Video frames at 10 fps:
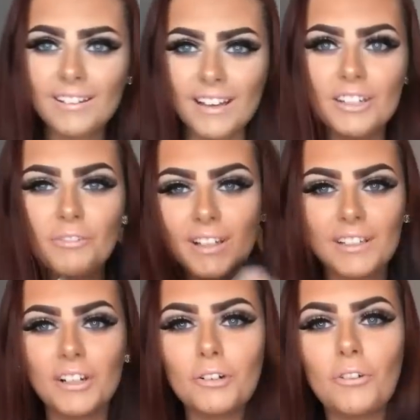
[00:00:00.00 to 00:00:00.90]
can you
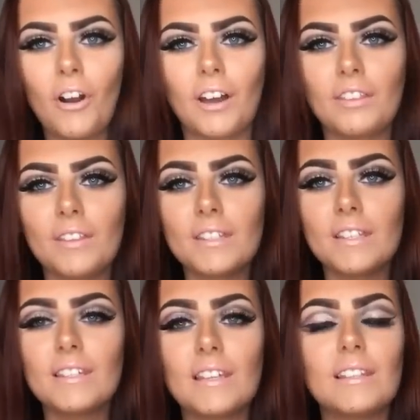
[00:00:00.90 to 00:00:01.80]
really go wrong? I think this
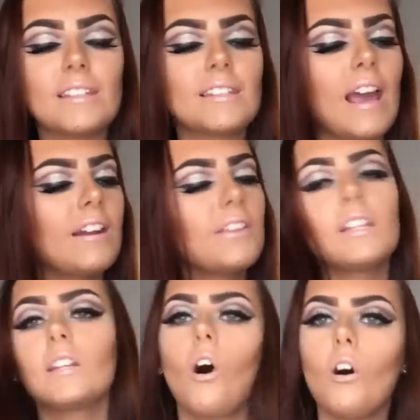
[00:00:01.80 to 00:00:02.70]
is insane, and they
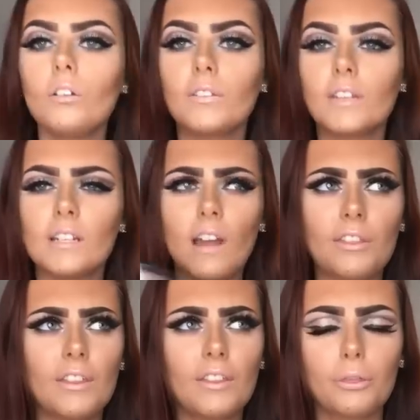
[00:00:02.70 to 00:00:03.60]
did all they did I
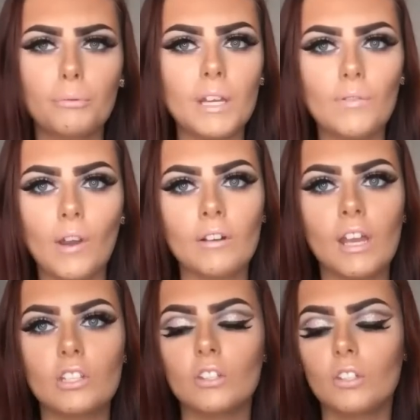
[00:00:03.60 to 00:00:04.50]
think three
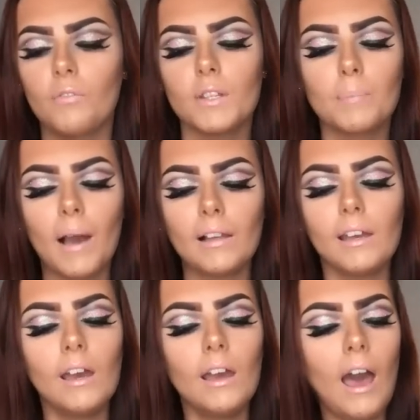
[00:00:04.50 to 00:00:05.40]
variations of this
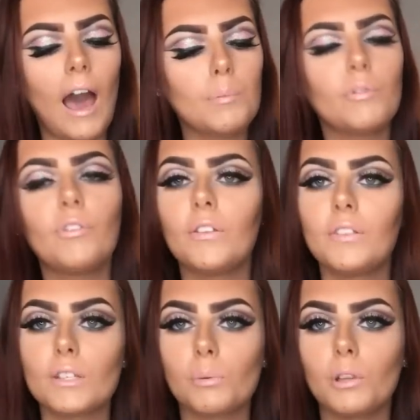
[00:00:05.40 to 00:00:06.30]
palette. I preferred
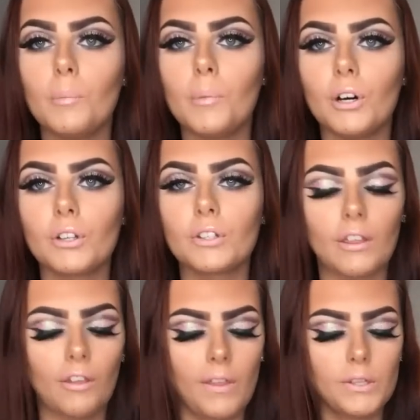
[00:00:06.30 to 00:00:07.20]
this one the most. I
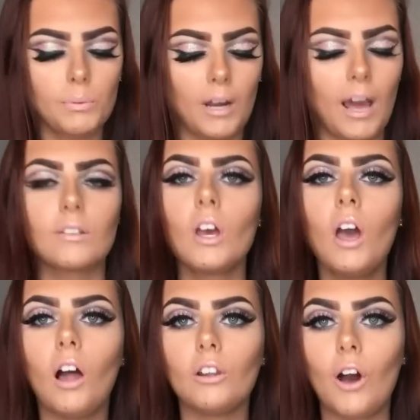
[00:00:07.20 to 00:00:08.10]
thought this one had
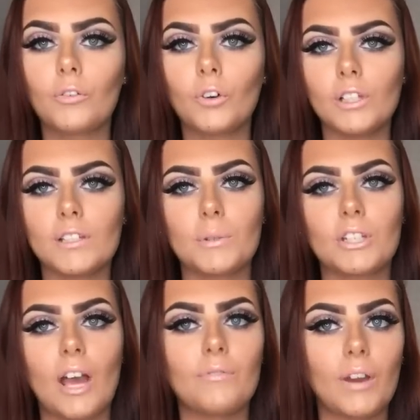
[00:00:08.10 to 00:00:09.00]
a lot of colours which
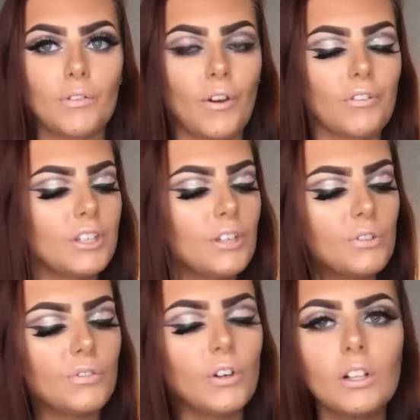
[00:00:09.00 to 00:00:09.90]
are very very
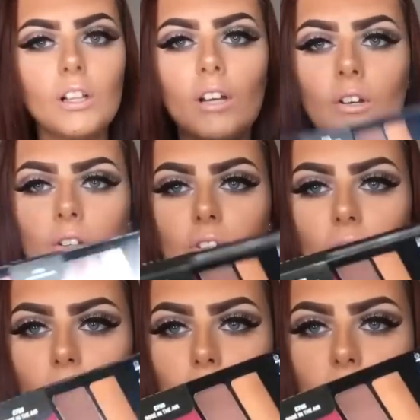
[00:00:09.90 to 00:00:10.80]
useful. So
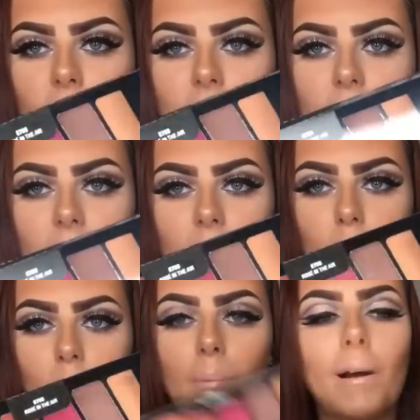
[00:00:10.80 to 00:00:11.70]
this
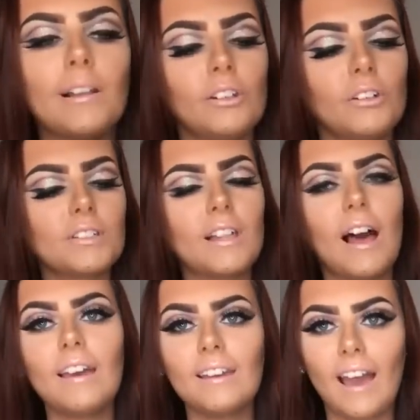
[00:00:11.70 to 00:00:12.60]
is what the palette looks
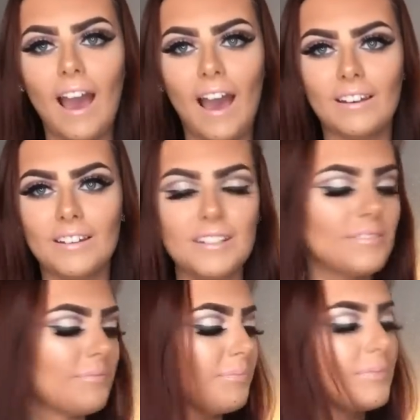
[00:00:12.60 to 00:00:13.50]
like, and
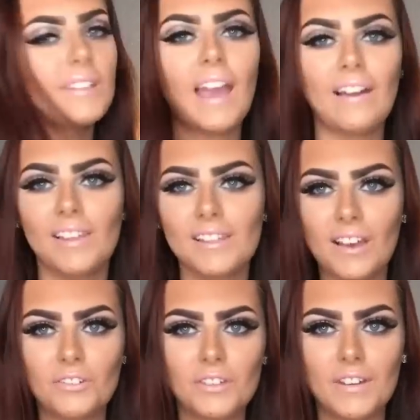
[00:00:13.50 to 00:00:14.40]
yeah, let's get on to the